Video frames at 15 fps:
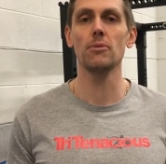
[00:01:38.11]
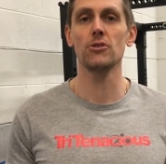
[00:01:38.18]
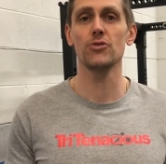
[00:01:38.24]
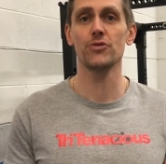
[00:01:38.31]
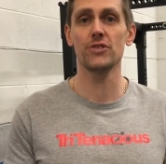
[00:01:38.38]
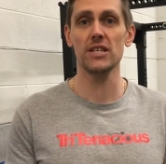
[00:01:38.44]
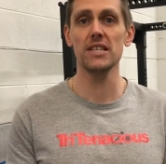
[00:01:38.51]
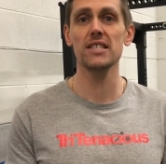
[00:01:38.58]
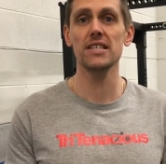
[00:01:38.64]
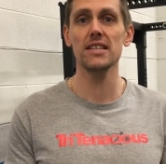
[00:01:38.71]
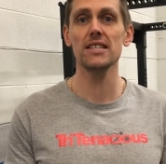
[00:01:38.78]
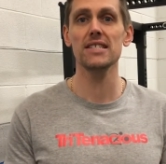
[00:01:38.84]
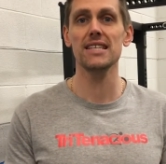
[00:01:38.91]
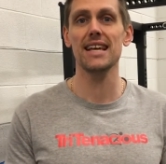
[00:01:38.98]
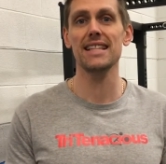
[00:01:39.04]
much
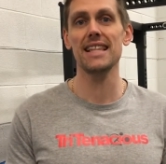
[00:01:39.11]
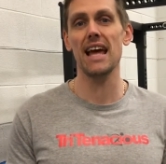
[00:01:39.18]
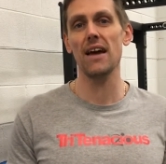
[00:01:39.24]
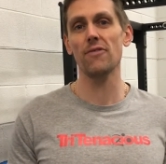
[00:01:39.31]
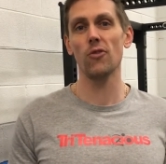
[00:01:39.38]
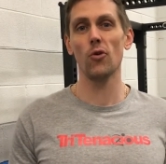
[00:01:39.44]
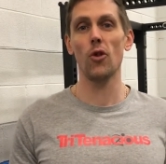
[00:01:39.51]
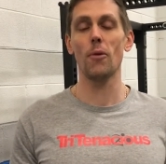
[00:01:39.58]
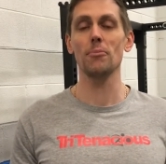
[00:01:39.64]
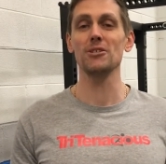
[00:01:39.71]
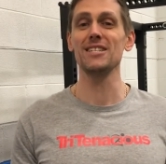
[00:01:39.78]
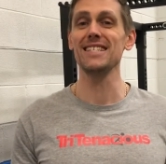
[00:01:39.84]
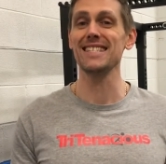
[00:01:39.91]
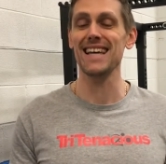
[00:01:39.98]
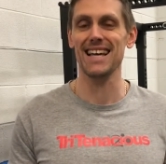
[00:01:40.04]
resistance and therefore not
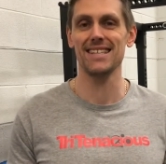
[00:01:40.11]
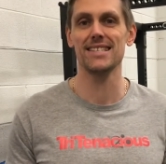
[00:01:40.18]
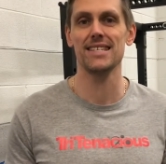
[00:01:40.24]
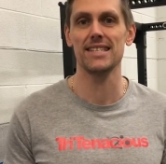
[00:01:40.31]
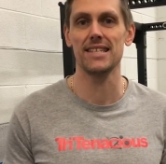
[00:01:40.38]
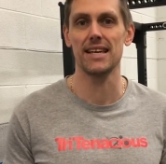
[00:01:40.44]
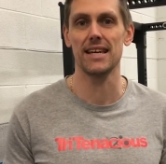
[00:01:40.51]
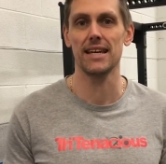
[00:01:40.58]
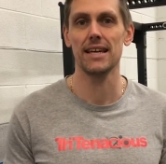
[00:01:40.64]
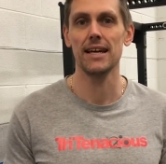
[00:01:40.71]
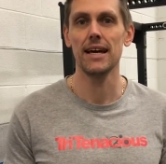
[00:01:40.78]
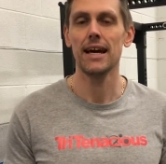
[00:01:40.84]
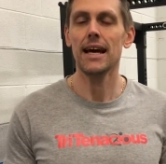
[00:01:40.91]
much intensity,